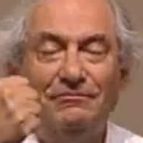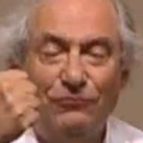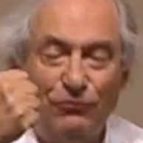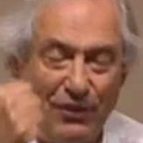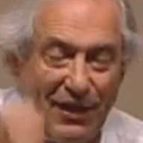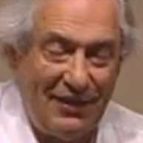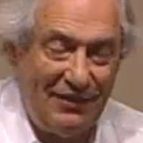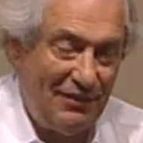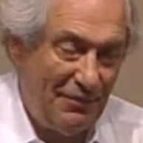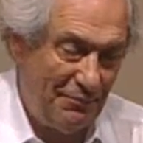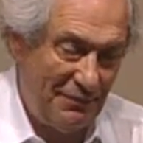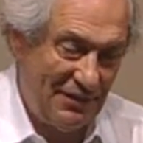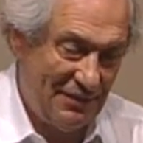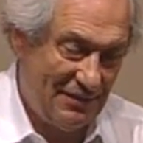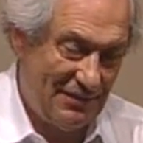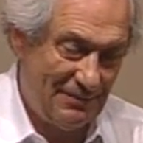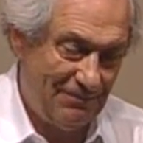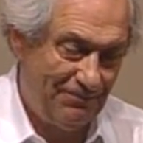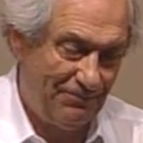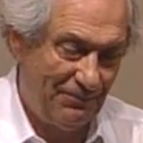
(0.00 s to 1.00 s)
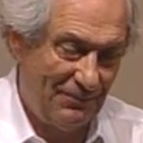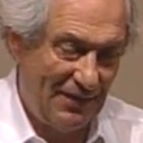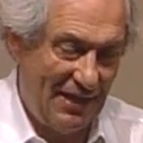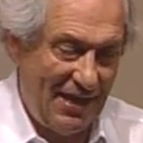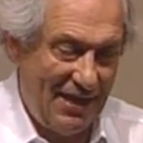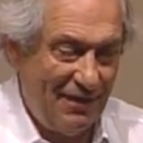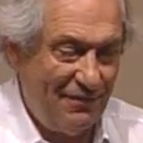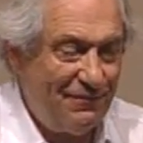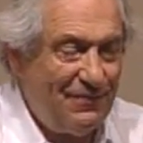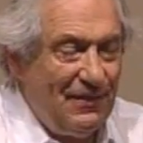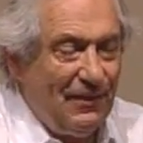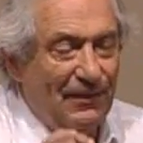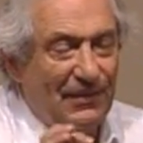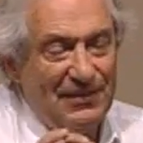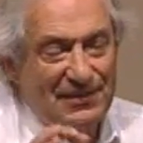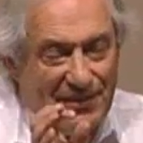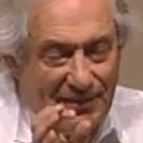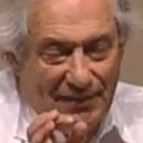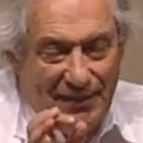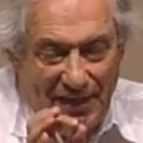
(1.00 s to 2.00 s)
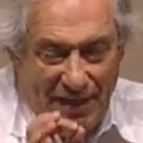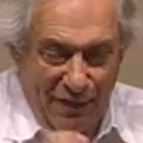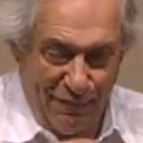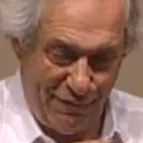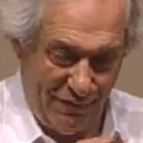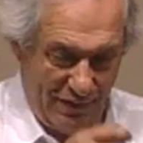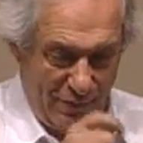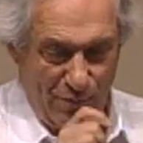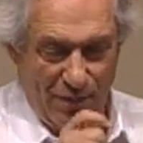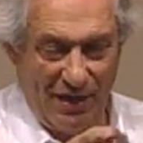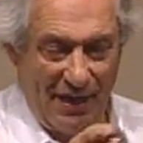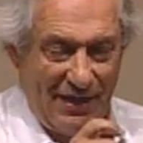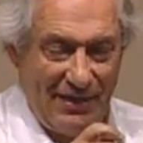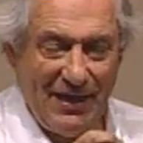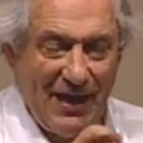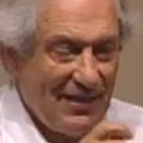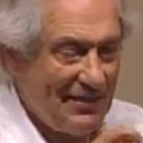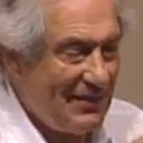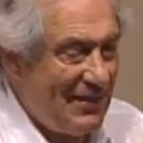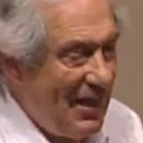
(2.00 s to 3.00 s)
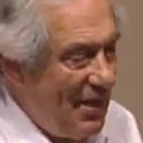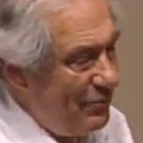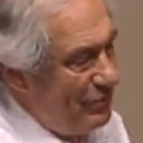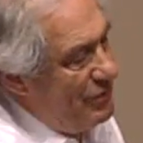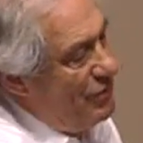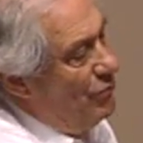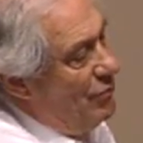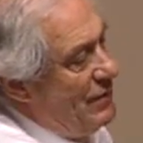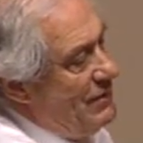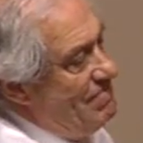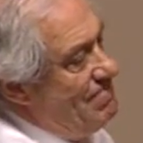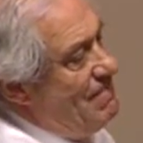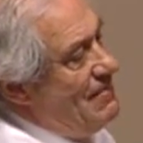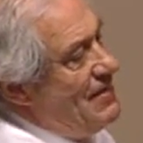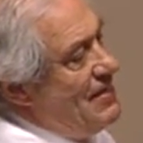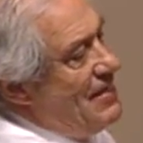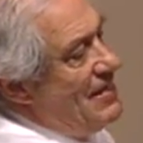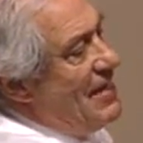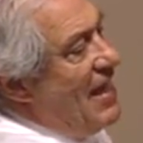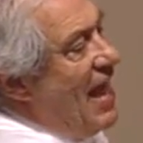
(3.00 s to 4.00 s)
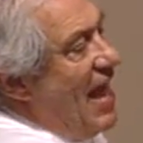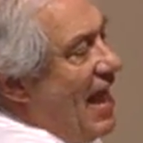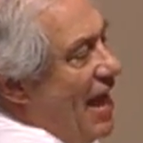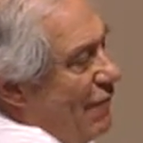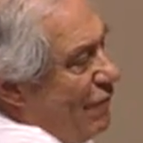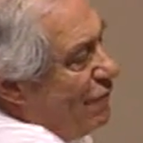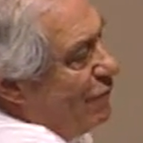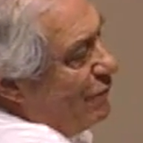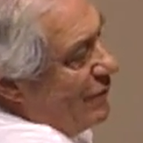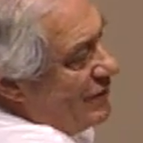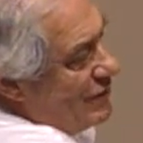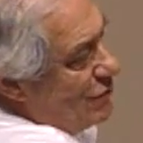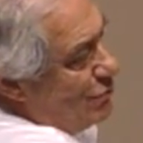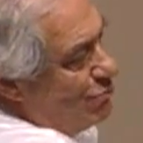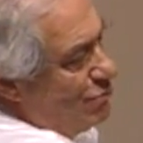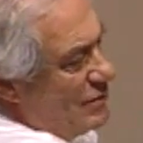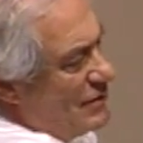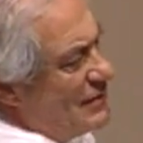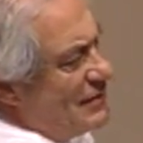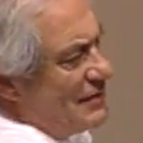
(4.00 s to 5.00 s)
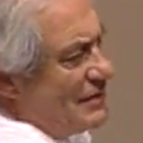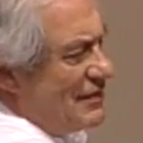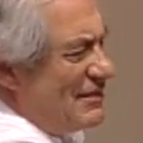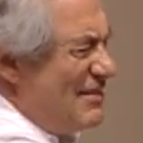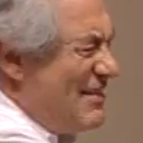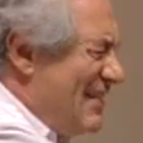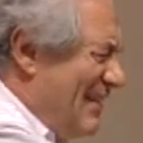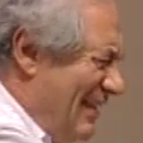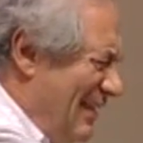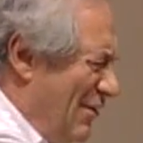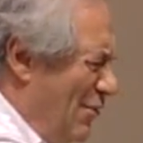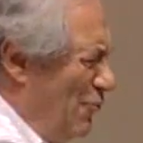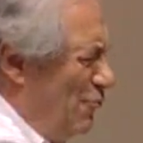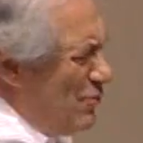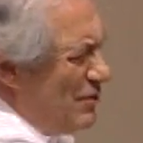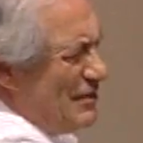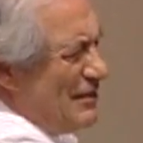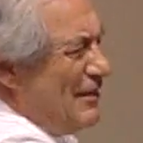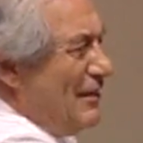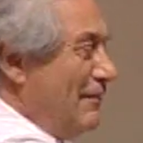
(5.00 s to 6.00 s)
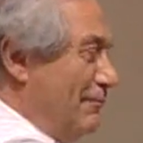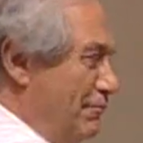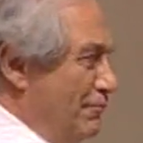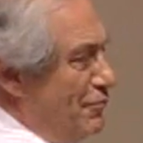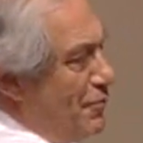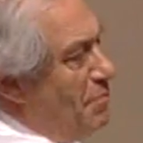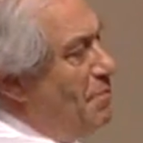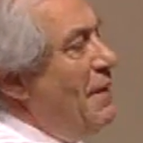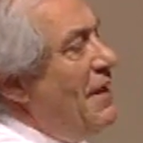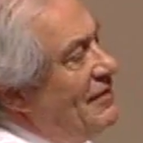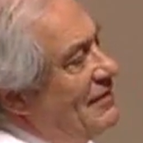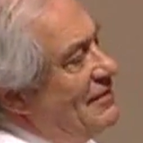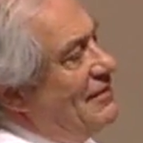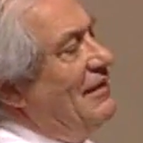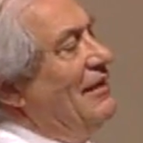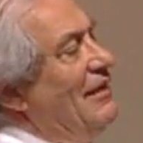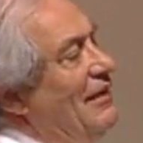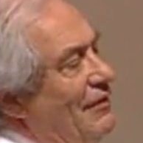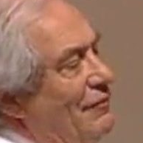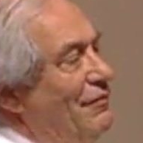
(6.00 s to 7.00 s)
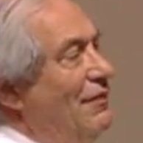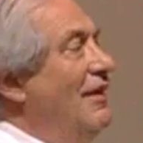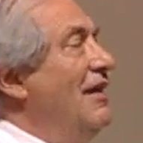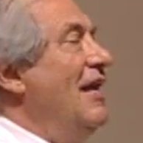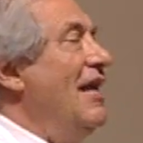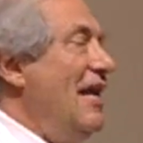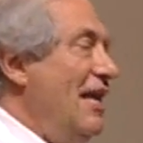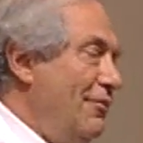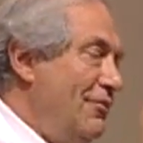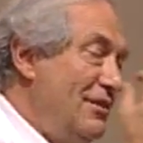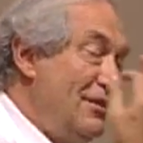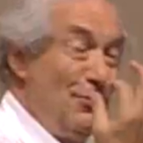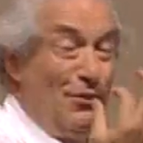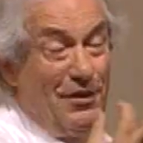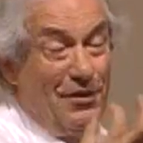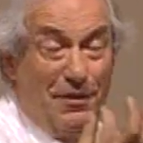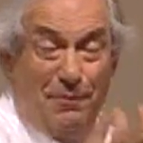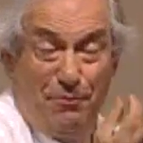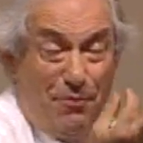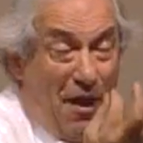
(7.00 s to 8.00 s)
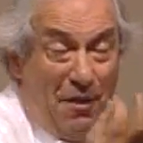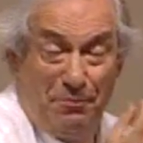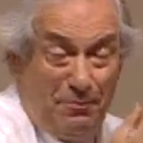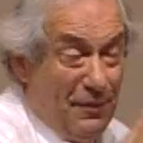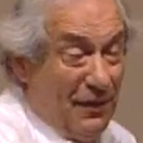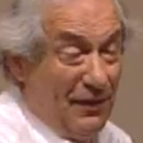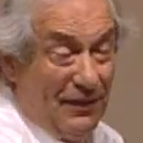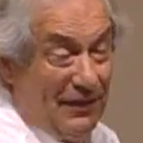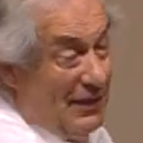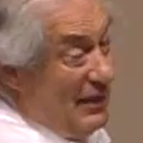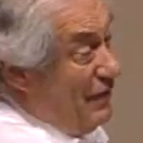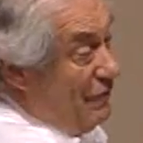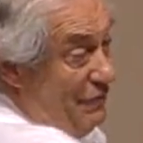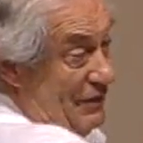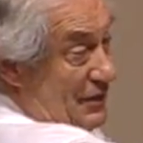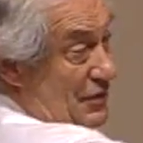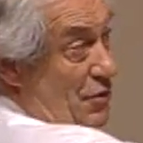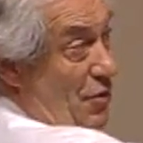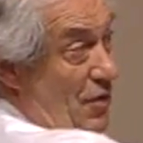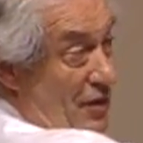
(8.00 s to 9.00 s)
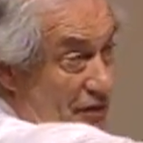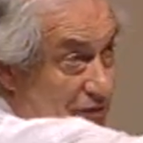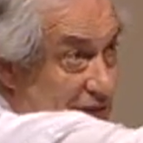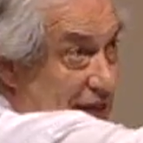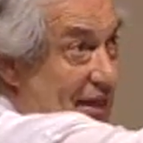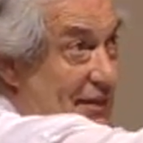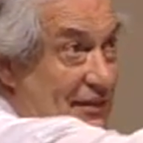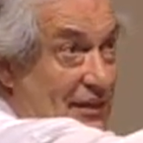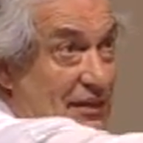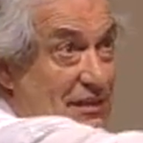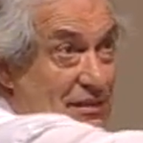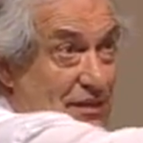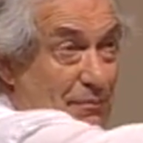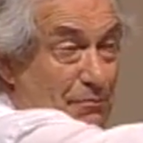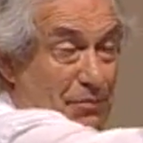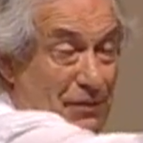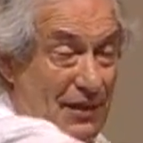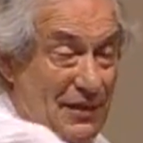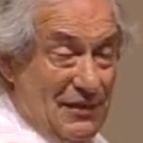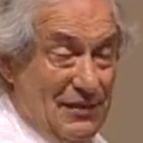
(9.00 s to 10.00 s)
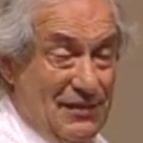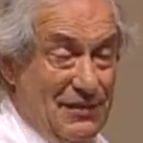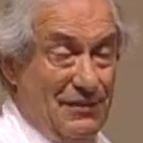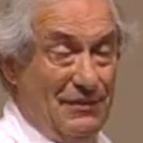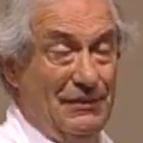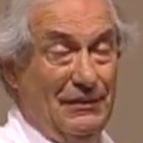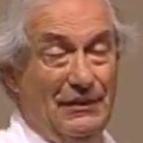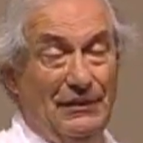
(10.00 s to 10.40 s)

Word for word: randomness. And if you listen carefully, when I got down to it, F, which was you know, was the propensity of, the, it was sort of the probability of the dart landing someplace.